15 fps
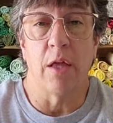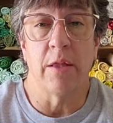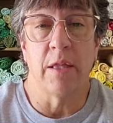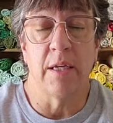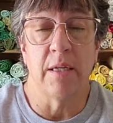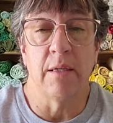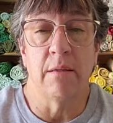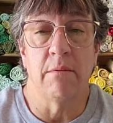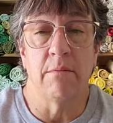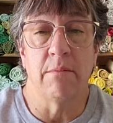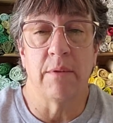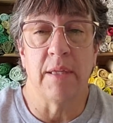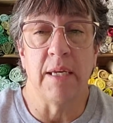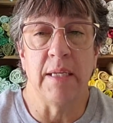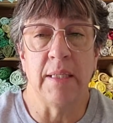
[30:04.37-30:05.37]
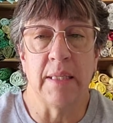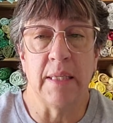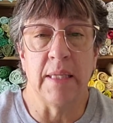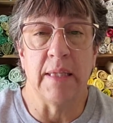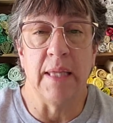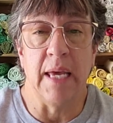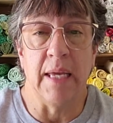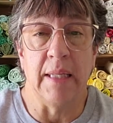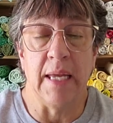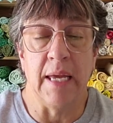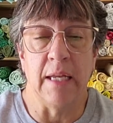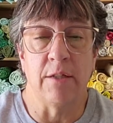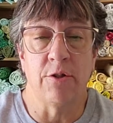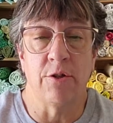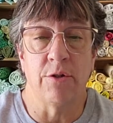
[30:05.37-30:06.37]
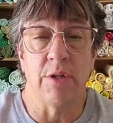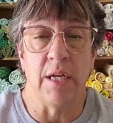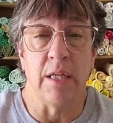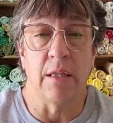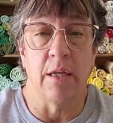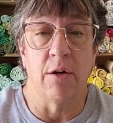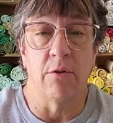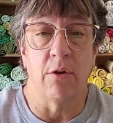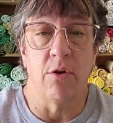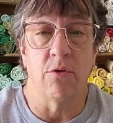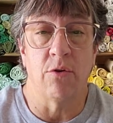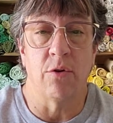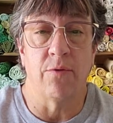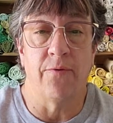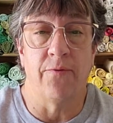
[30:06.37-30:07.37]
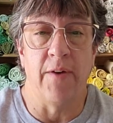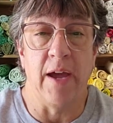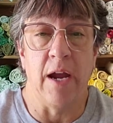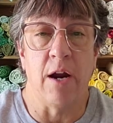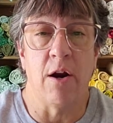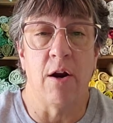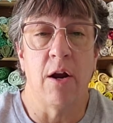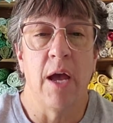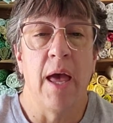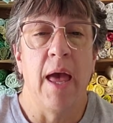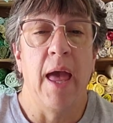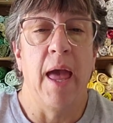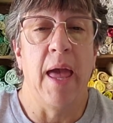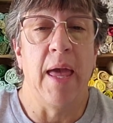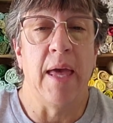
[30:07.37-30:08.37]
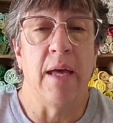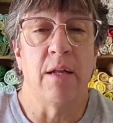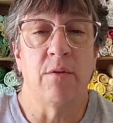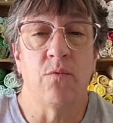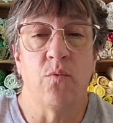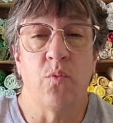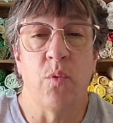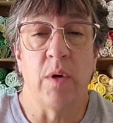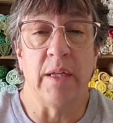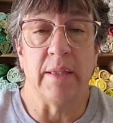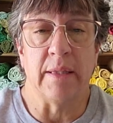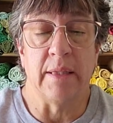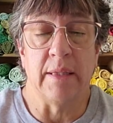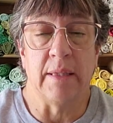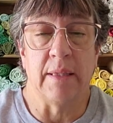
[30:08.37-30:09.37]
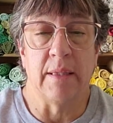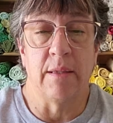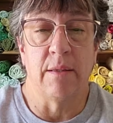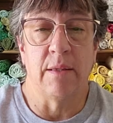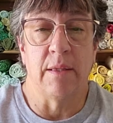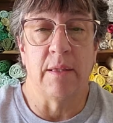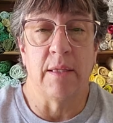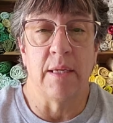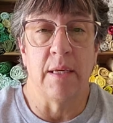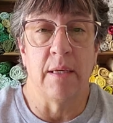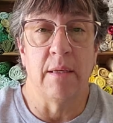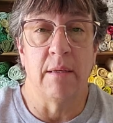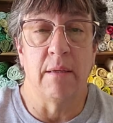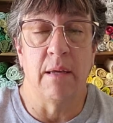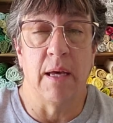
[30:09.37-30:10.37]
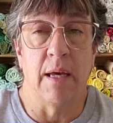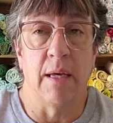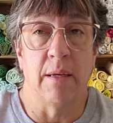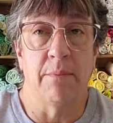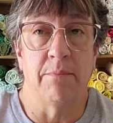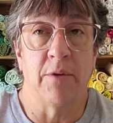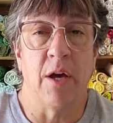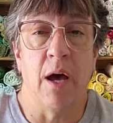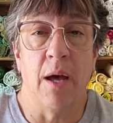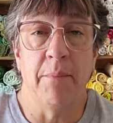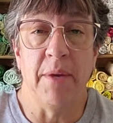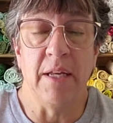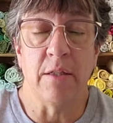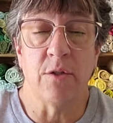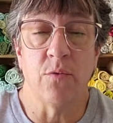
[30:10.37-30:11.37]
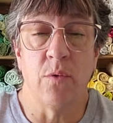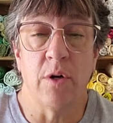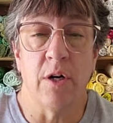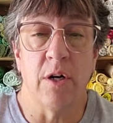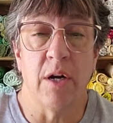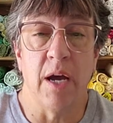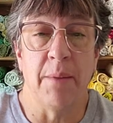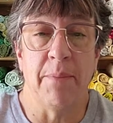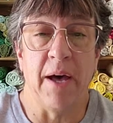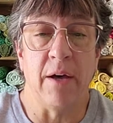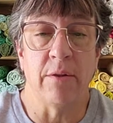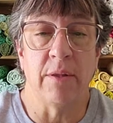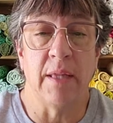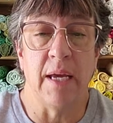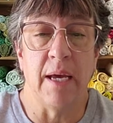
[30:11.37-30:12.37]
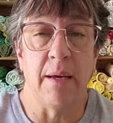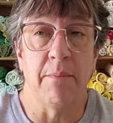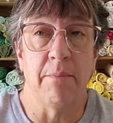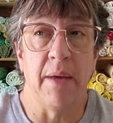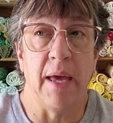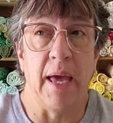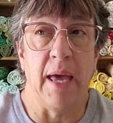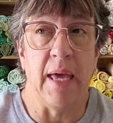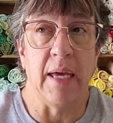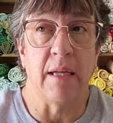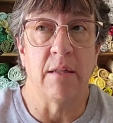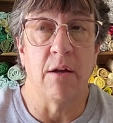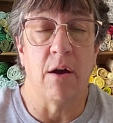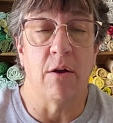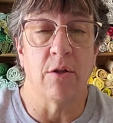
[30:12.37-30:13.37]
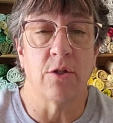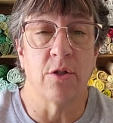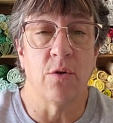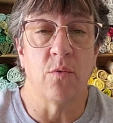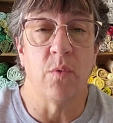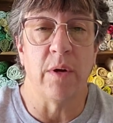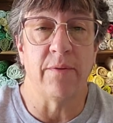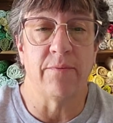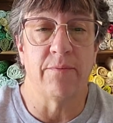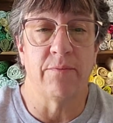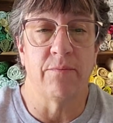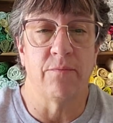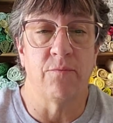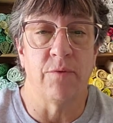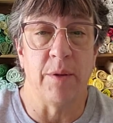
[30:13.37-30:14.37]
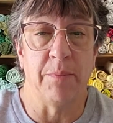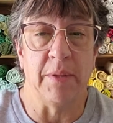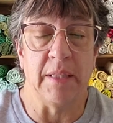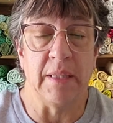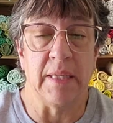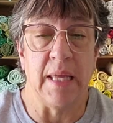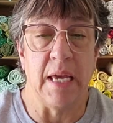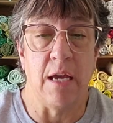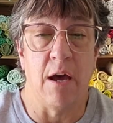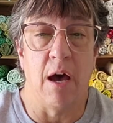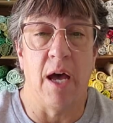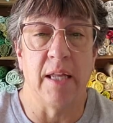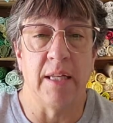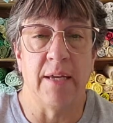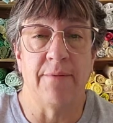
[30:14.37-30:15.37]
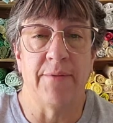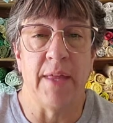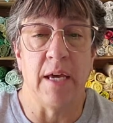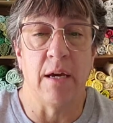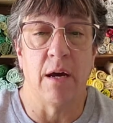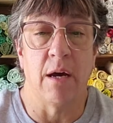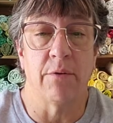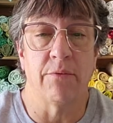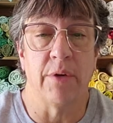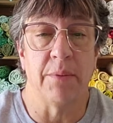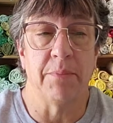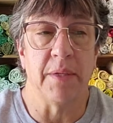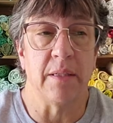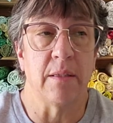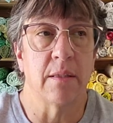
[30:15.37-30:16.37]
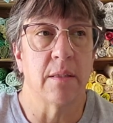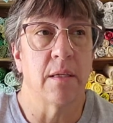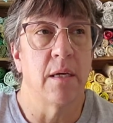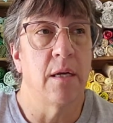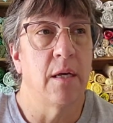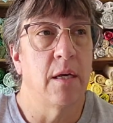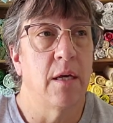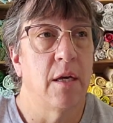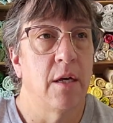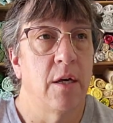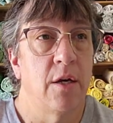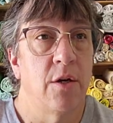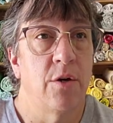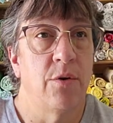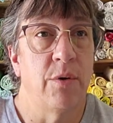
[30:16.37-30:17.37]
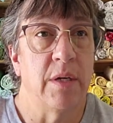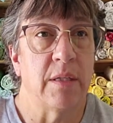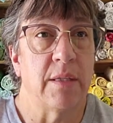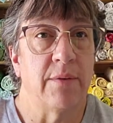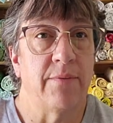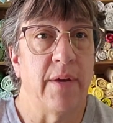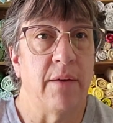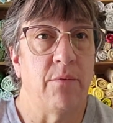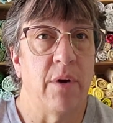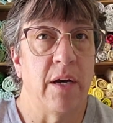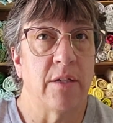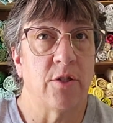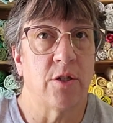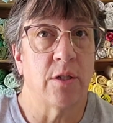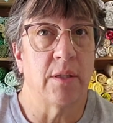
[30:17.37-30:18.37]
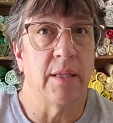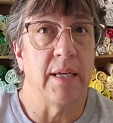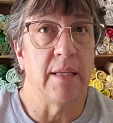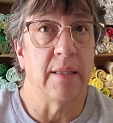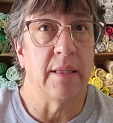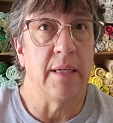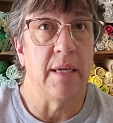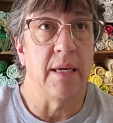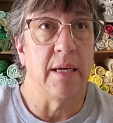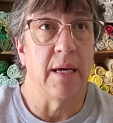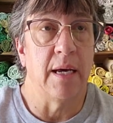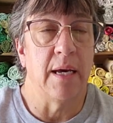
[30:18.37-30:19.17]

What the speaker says: the things that they had entered in their local fair and what the comments were about them, and also what ribbons they got, if they got ribbons. Who else have I watched lately?